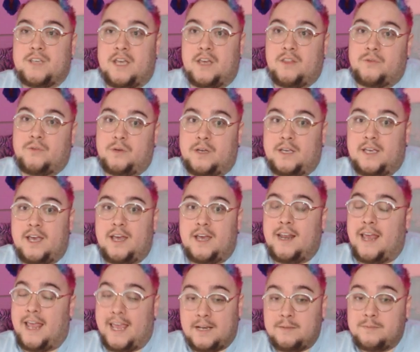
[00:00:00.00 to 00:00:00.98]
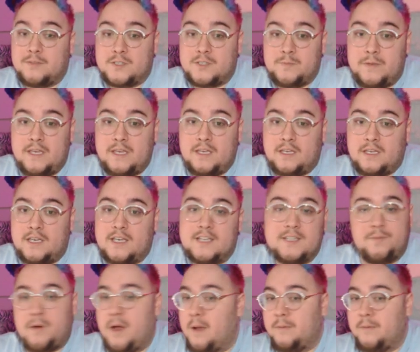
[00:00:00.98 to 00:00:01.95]
Gate 3 yet, animal speak
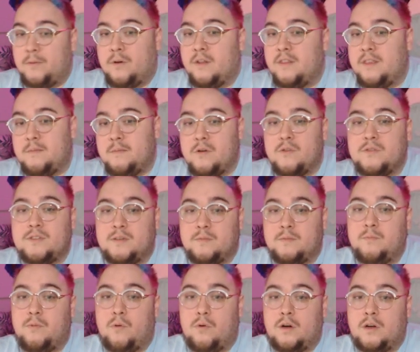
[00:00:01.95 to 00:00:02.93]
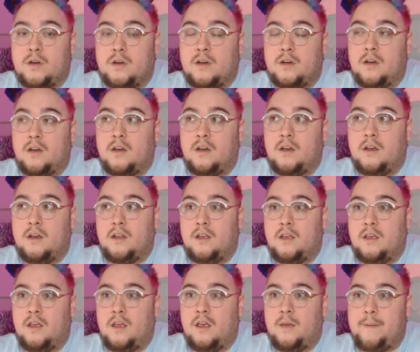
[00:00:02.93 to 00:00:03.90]
is probably one of the most important
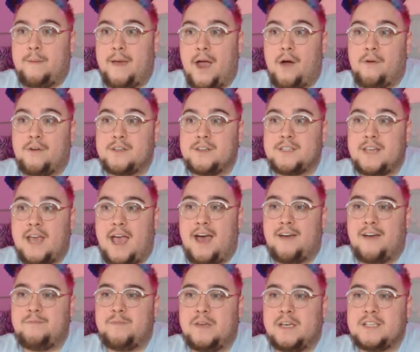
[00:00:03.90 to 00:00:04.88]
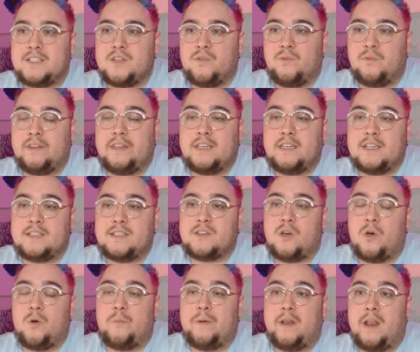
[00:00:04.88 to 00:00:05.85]
powers to have, because it really does
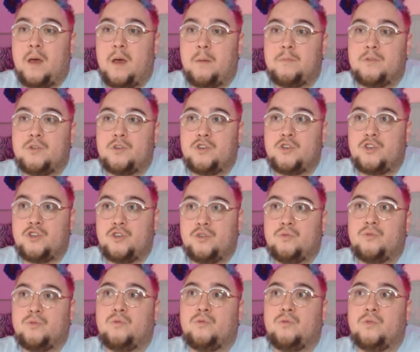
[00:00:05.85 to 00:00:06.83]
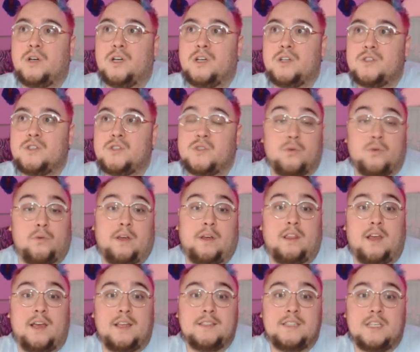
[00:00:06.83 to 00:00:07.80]
open up new
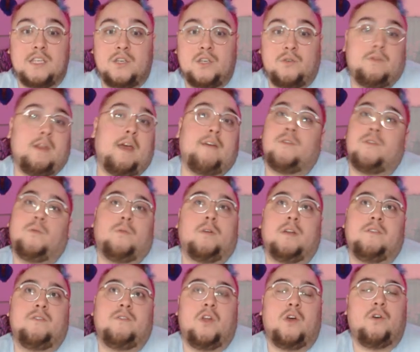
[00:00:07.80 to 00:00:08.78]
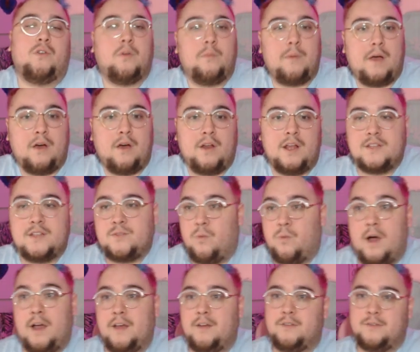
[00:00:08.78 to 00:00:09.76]
storylines that you never would have known about. It's
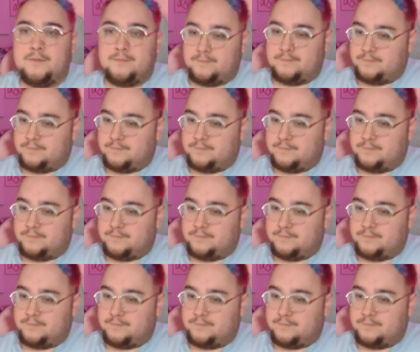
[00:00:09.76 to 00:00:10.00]
wild.